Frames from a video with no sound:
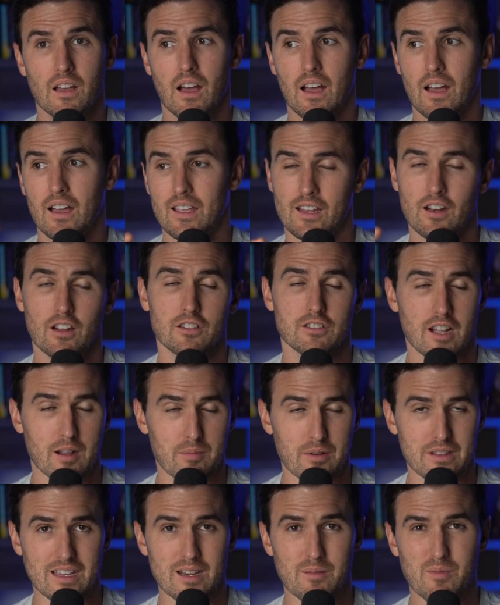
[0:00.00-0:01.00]
Uh, and I'll talk
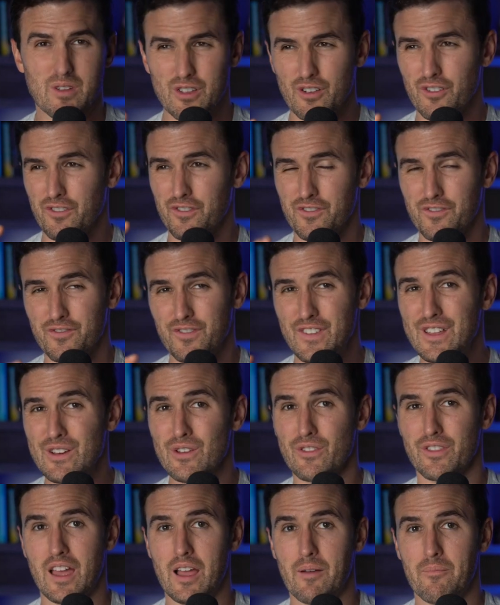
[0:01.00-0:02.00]
about that in a minute. You'll
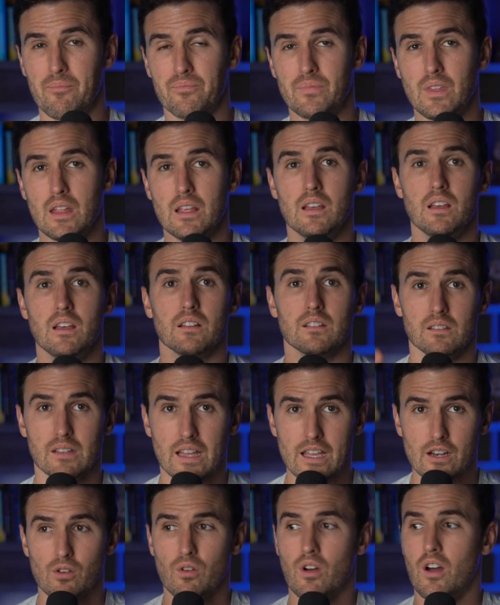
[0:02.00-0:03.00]
feel them
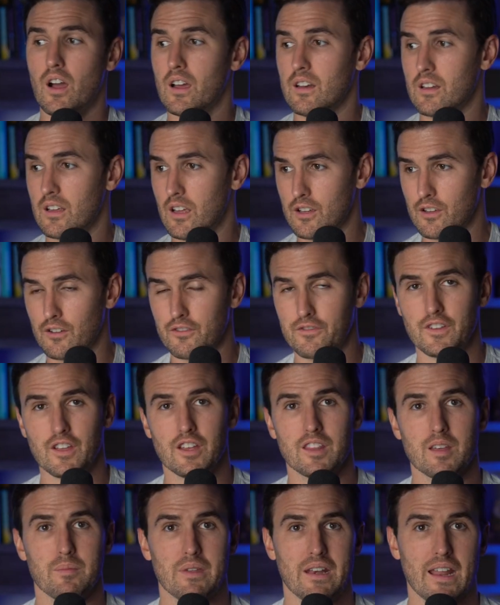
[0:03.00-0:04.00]
later on and you'll
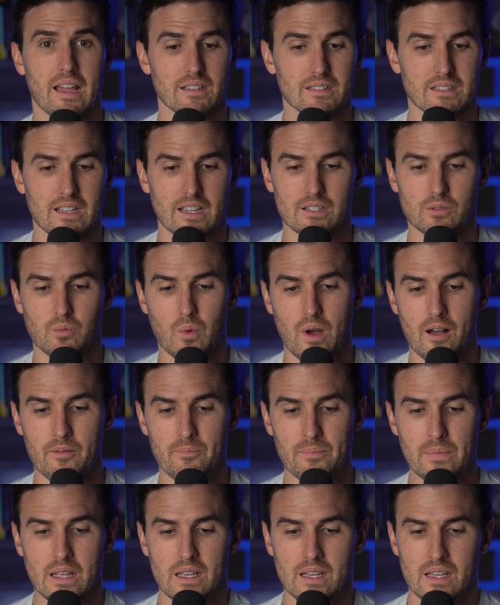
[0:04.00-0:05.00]
feel them the next day as
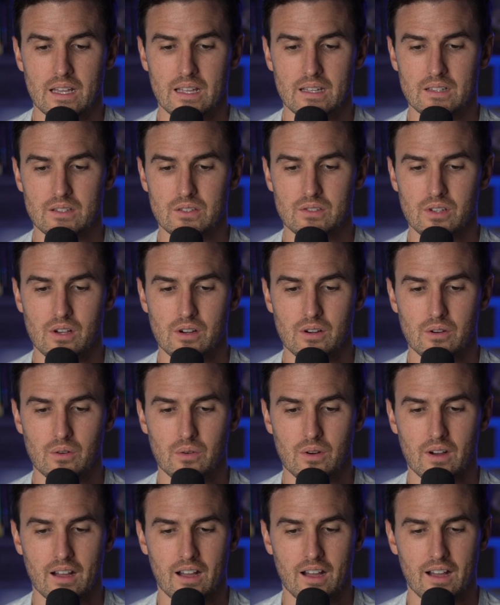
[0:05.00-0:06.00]
well. And
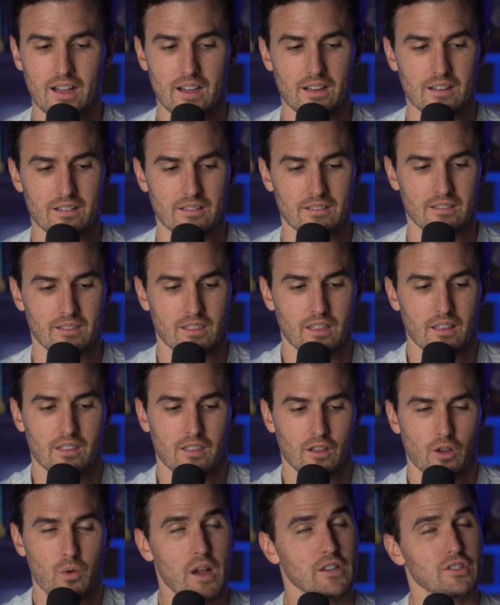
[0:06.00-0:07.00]
so uh, the,
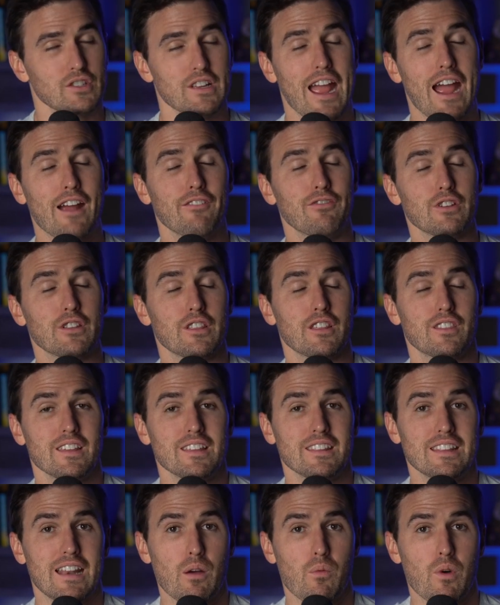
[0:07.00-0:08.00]
the question I have for you and the
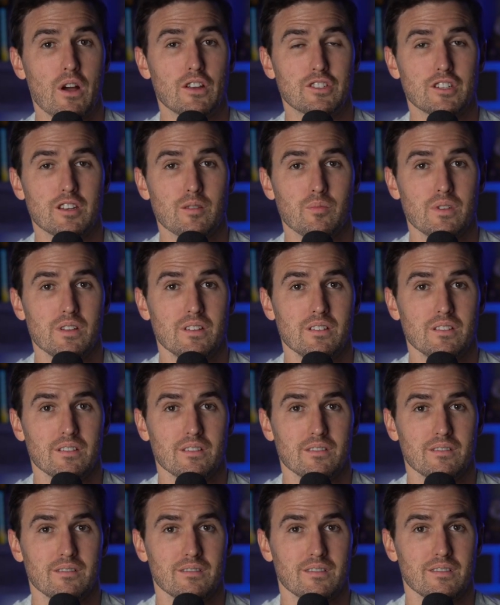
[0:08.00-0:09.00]
thing that I want you to
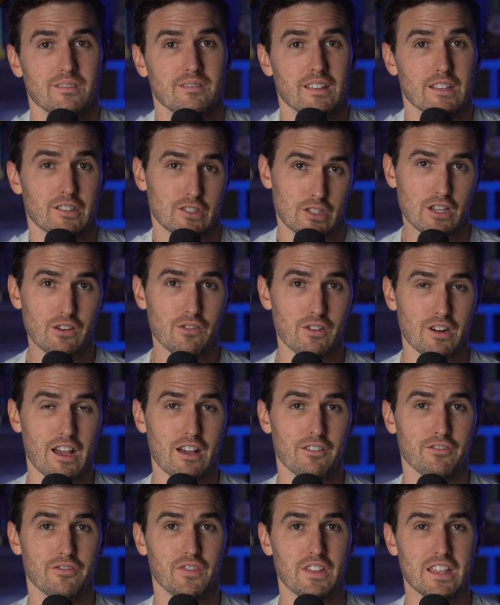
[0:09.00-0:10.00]
be considerate
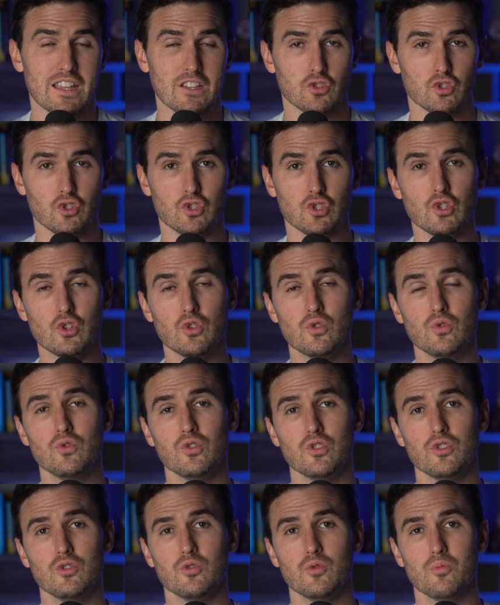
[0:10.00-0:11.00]
of is do
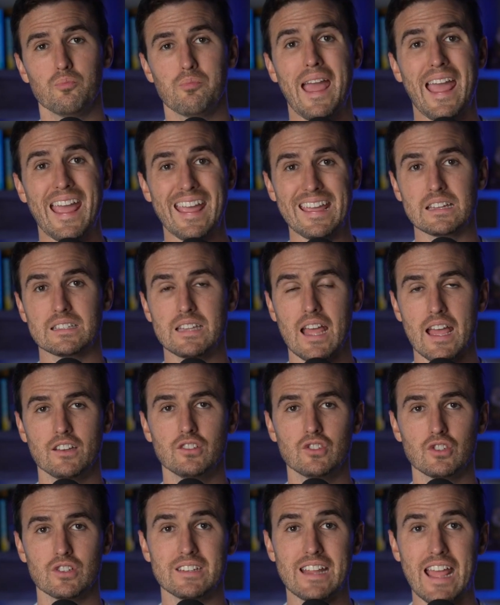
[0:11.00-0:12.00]
you pay
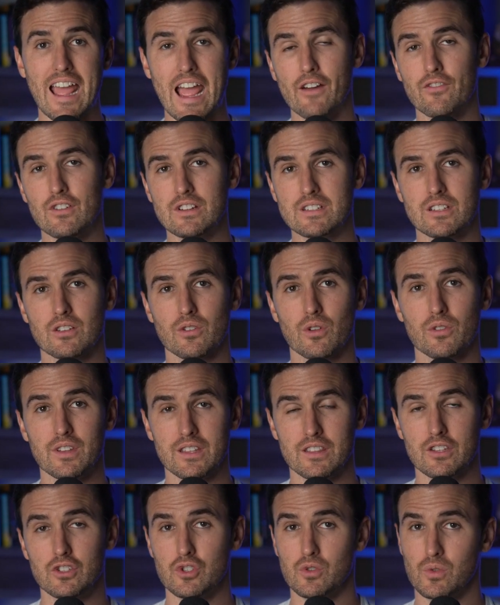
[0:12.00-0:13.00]
attention to every single
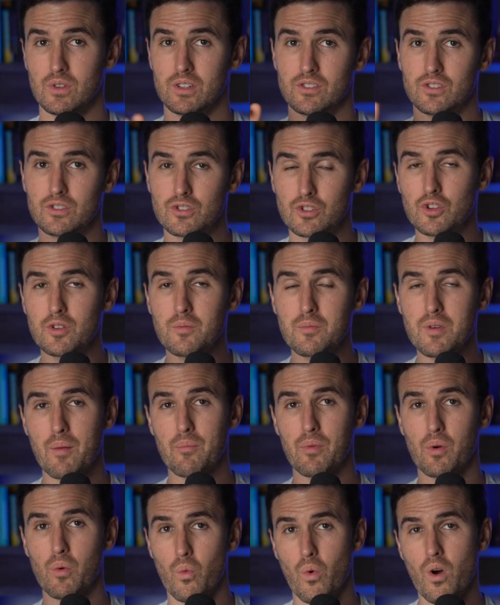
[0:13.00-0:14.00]
thing that you consume,
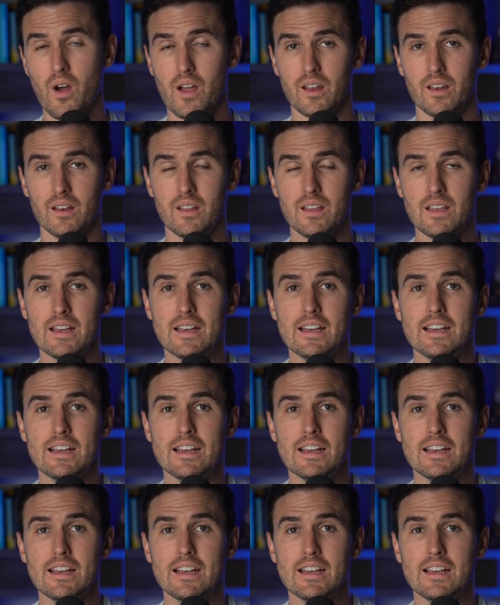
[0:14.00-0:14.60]
number one,